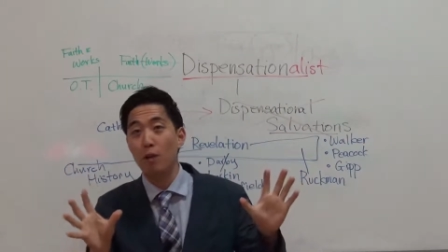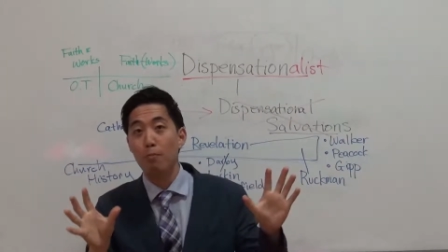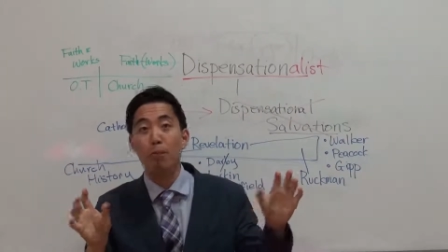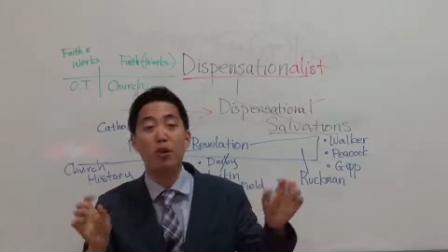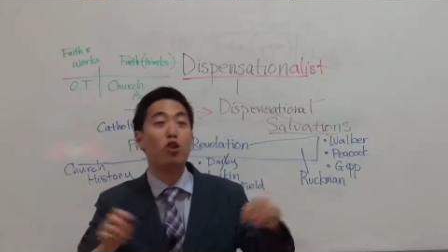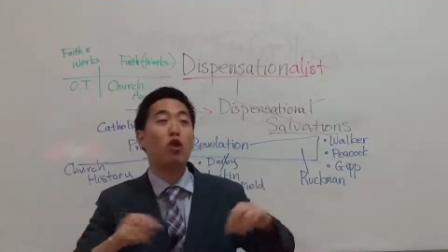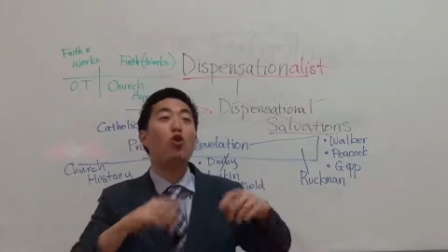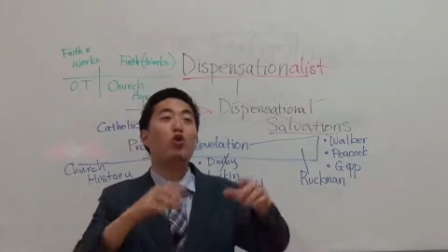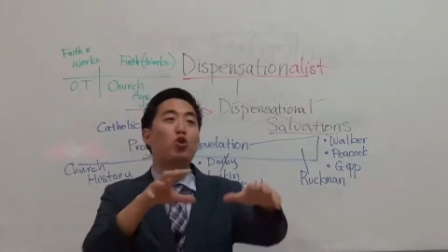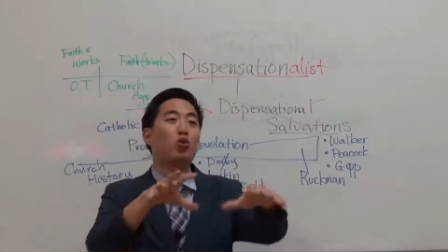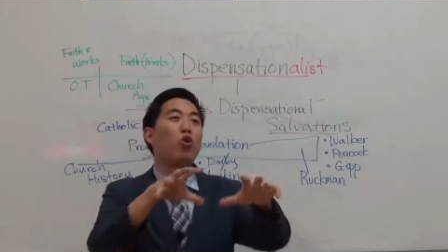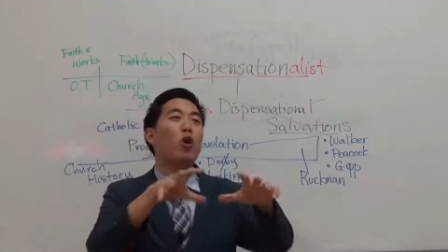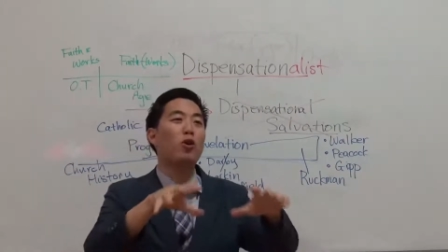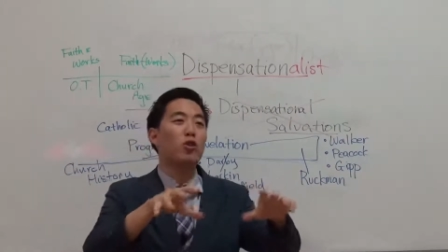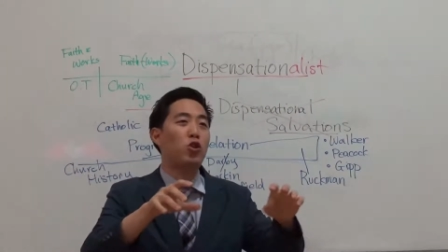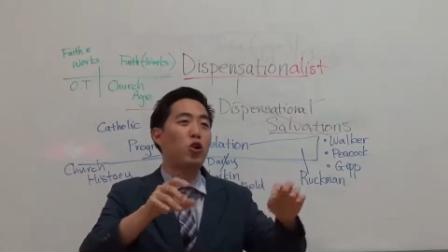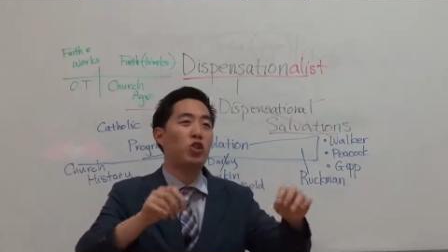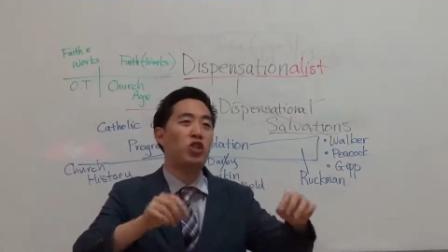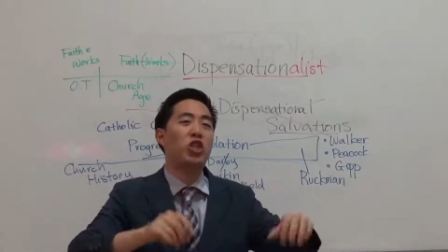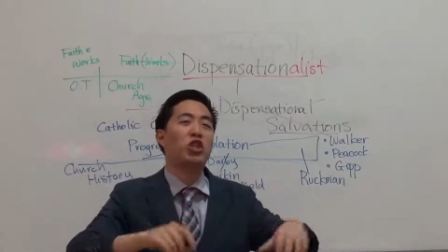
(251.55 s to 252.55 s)
But those
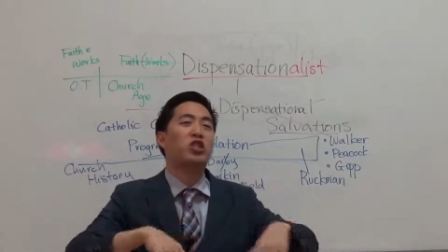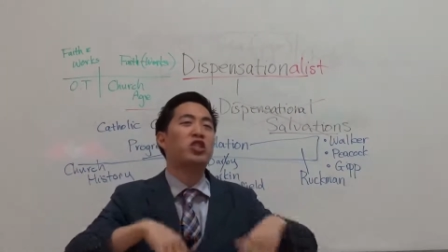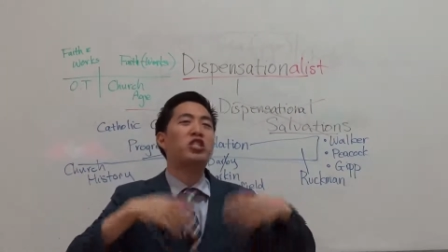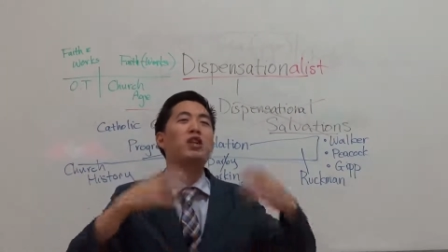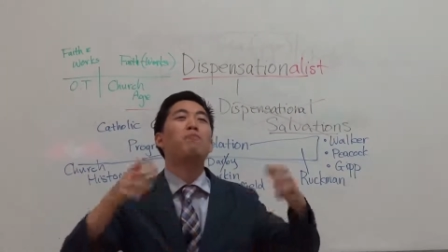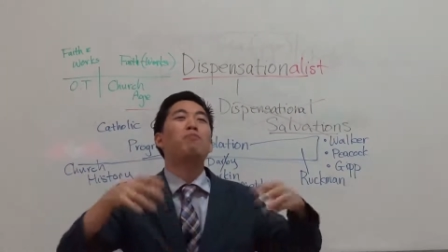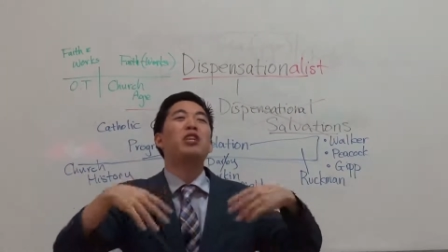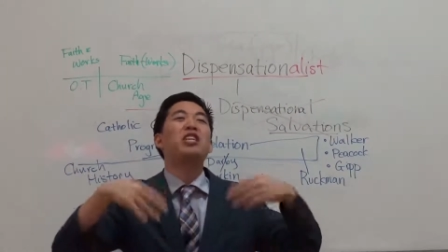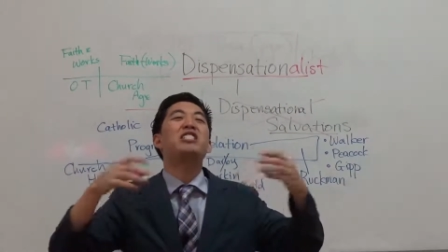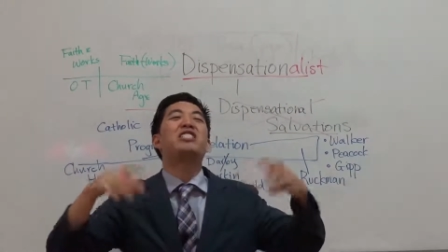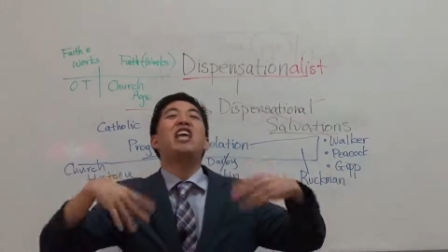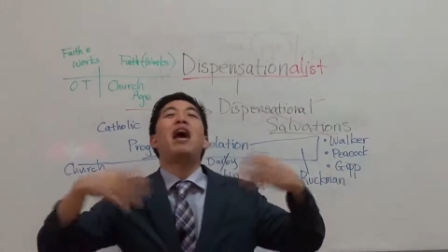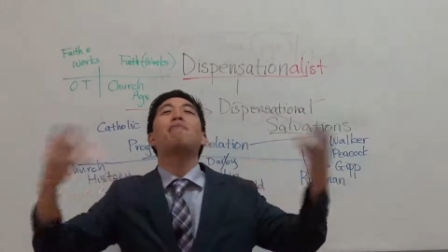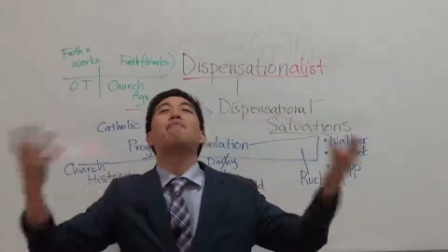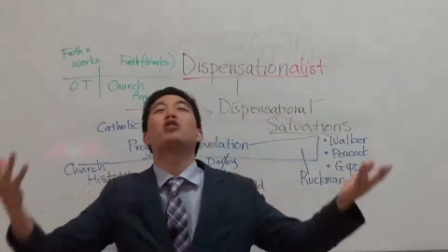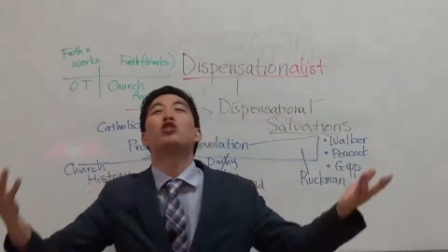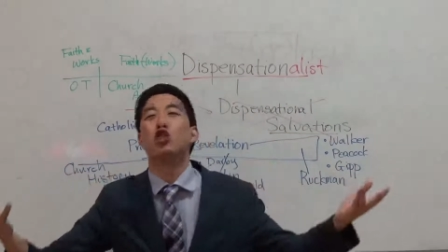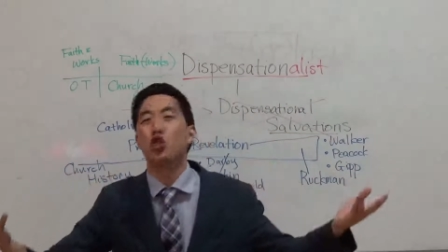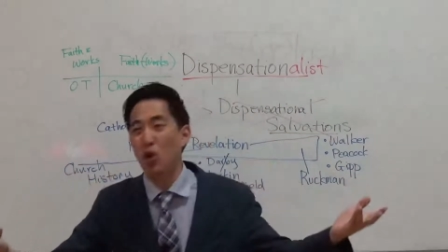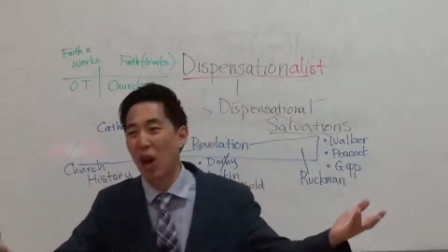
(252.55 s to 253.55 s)
works are just simply
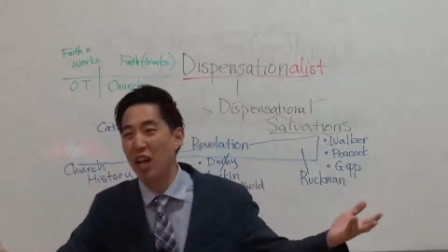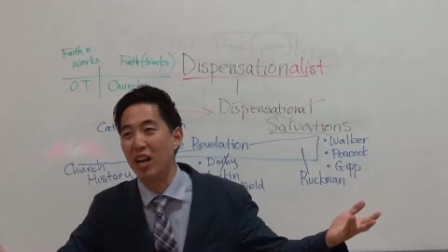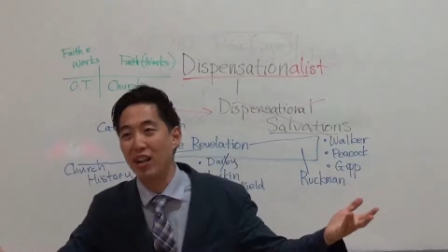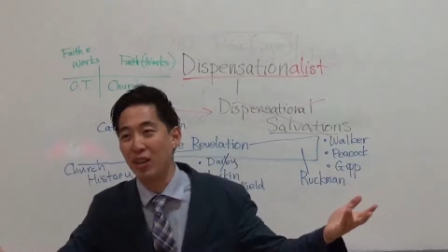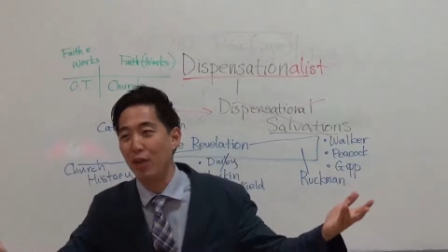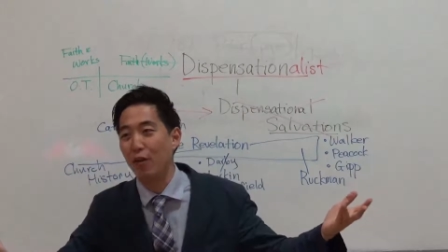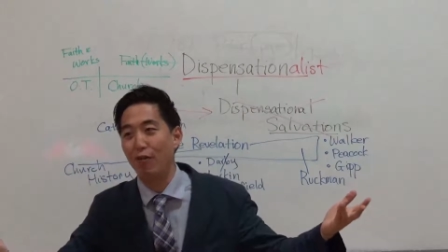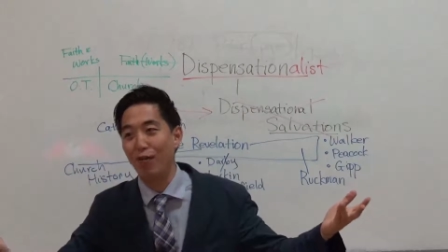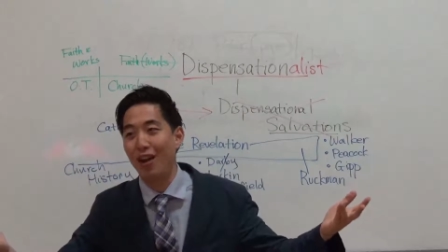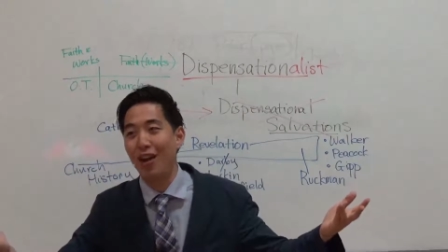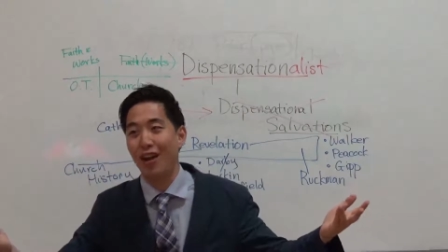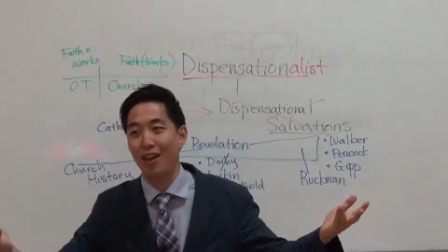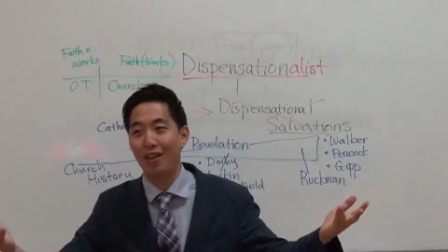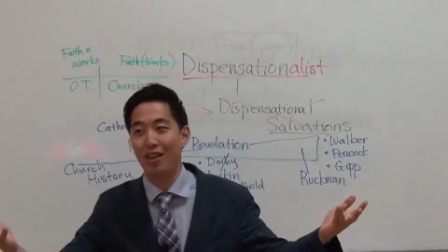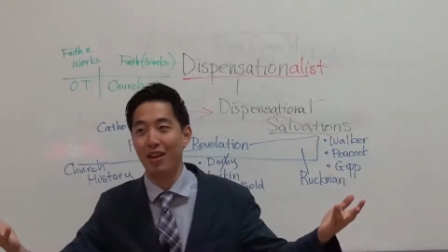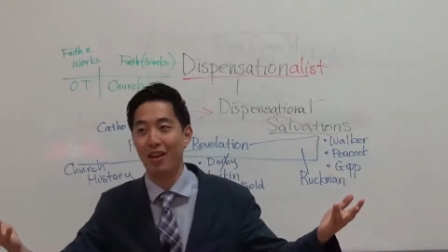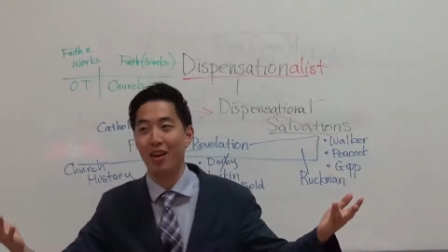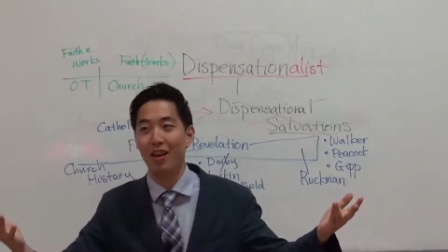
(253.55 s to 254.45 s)
demonstrating their faith.